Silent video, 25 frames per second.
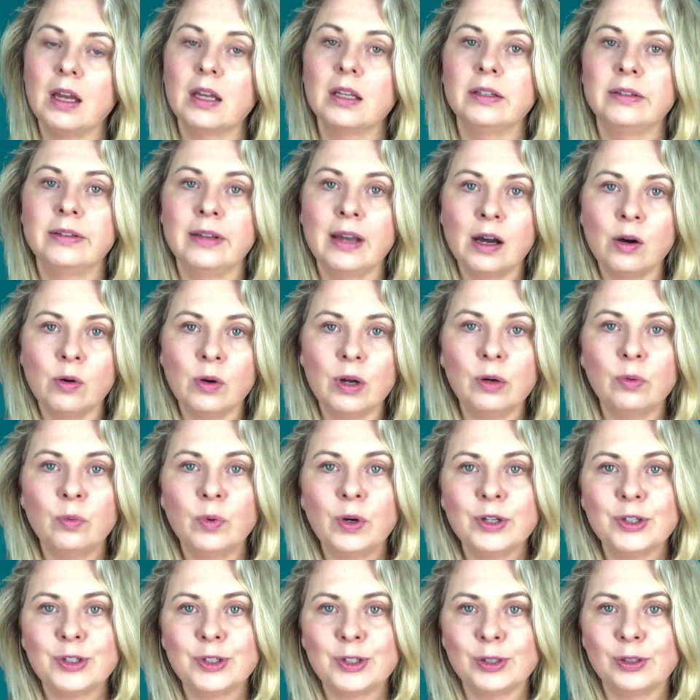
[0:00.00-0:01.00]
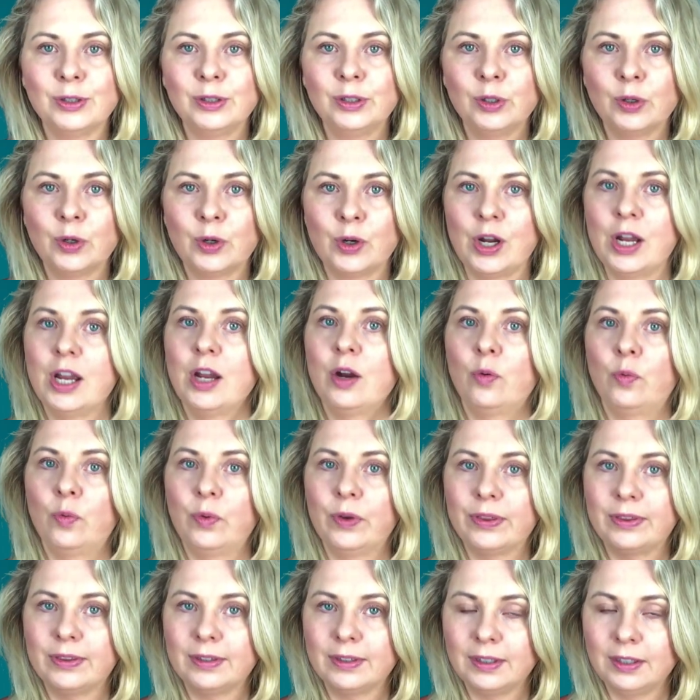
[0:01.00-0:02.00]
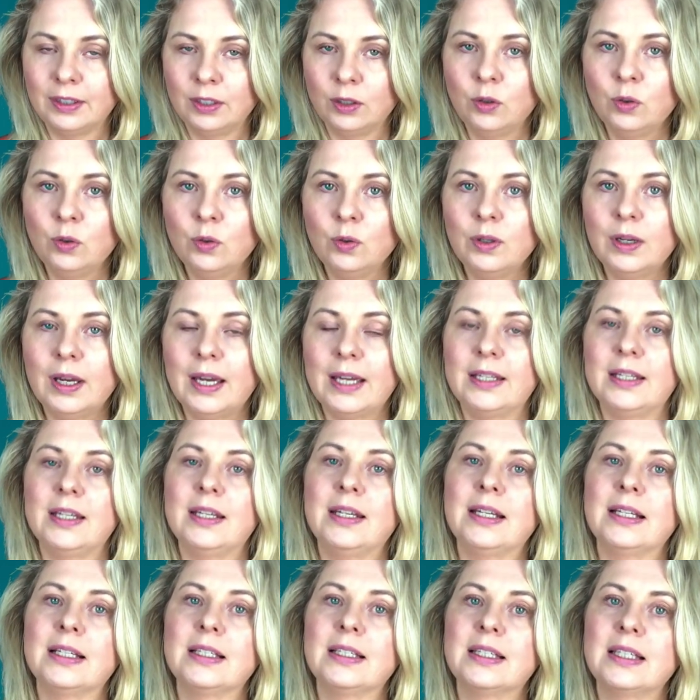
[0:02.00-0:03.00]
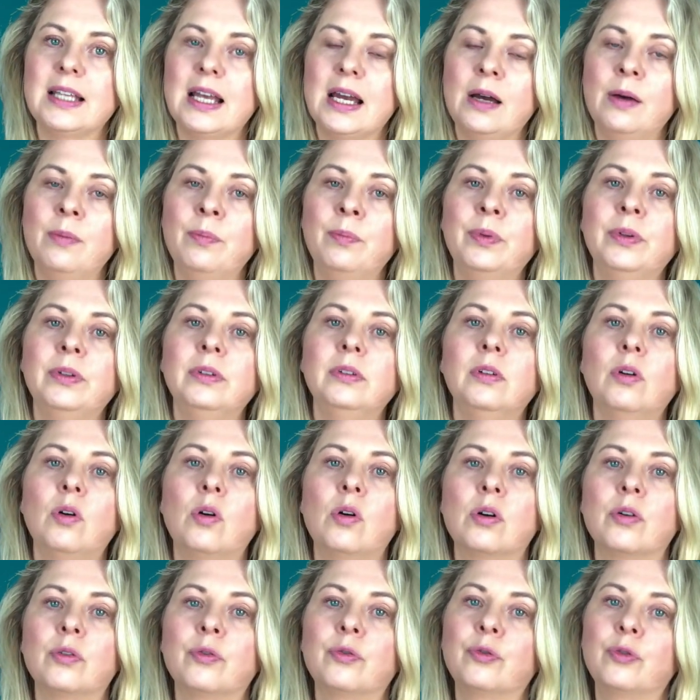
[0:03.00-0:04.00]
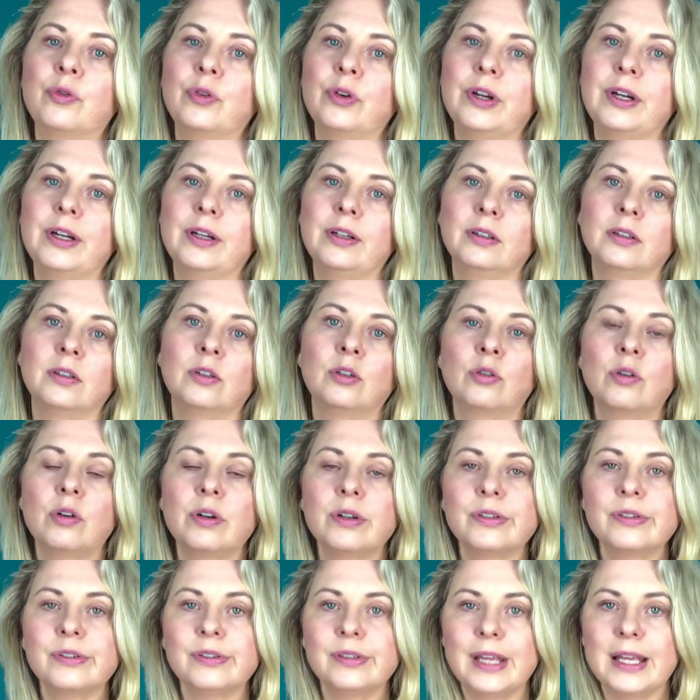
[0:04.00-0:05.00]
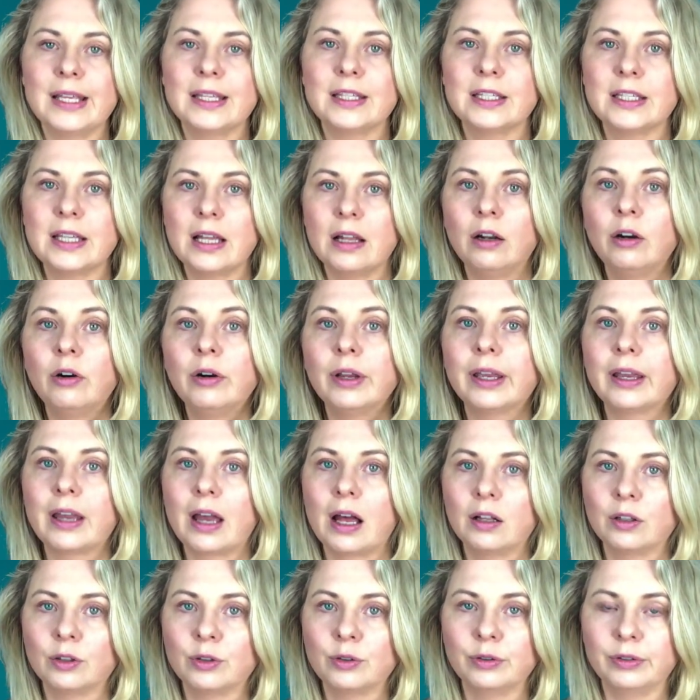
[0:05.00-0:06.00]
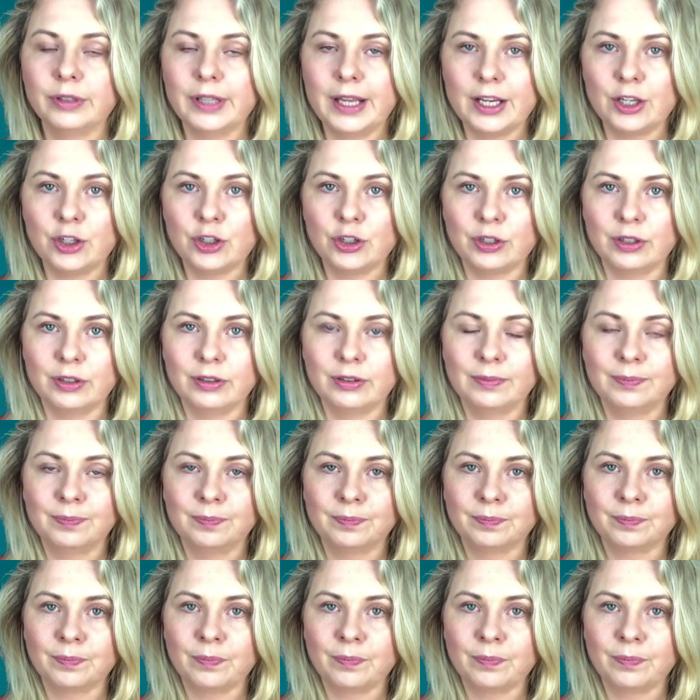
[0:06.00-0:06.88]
Now I want to look with you at an example of a gross net salary calculation.